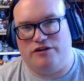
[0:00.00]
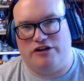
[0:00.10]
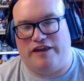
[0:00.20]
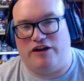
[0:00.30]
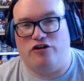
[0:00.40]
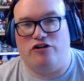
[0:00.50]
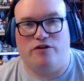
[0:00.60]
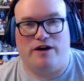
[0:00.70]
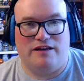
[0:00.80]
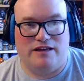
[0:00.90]
you know, they couldn't do
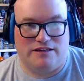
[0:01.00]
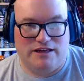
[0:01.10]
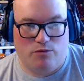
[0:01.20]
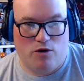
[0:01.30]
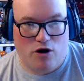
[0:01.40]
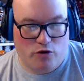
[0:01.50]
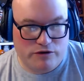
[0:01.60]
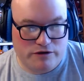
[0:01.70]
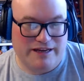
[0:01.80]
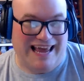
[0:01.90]
it in Disney
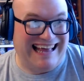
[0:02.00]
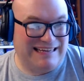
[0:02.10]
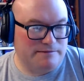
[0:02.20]
World yet.